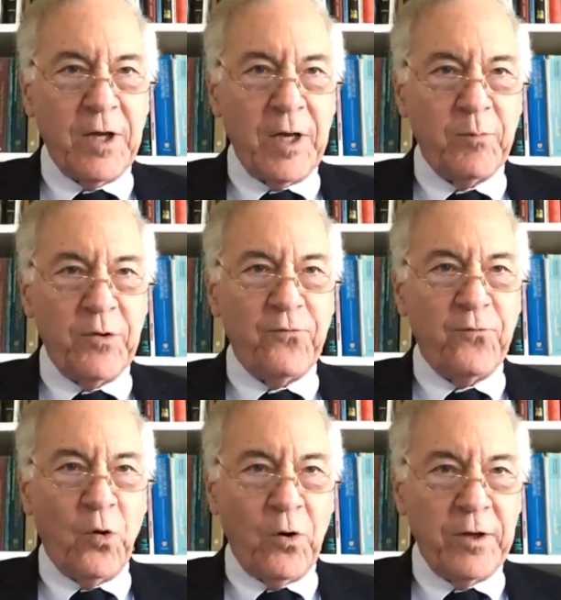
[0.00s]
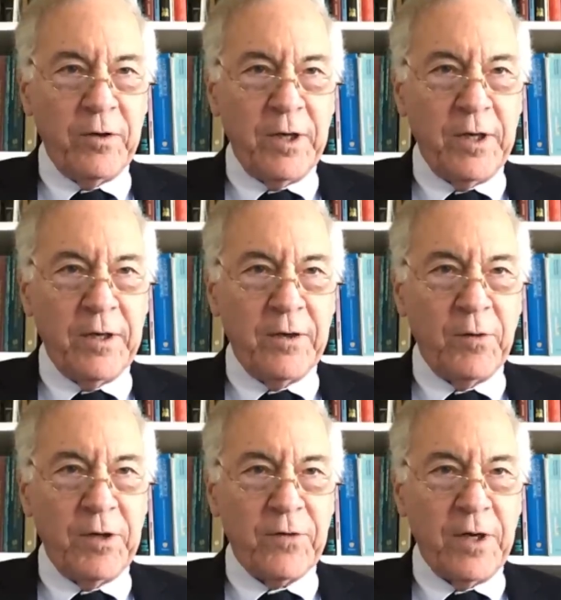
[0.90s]
not before you get into
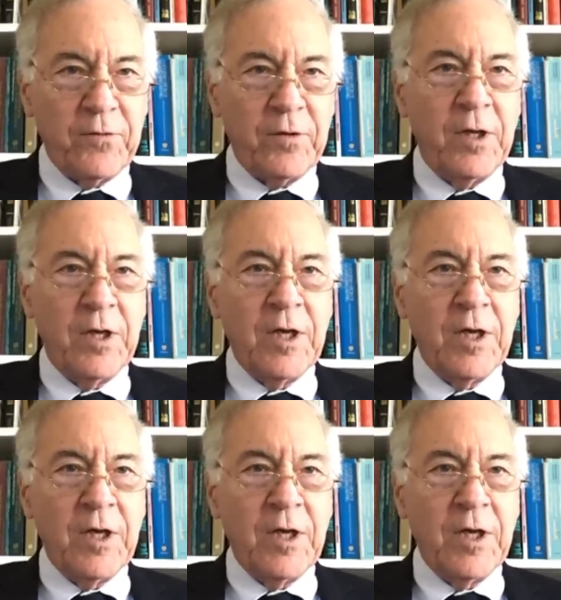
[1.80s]
recession.